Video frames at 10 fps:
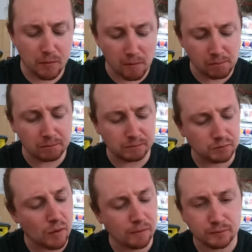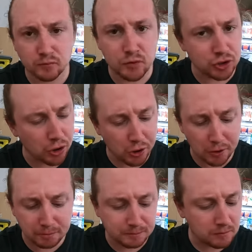Mm, so
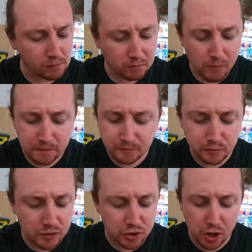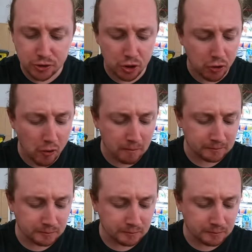good, so so good.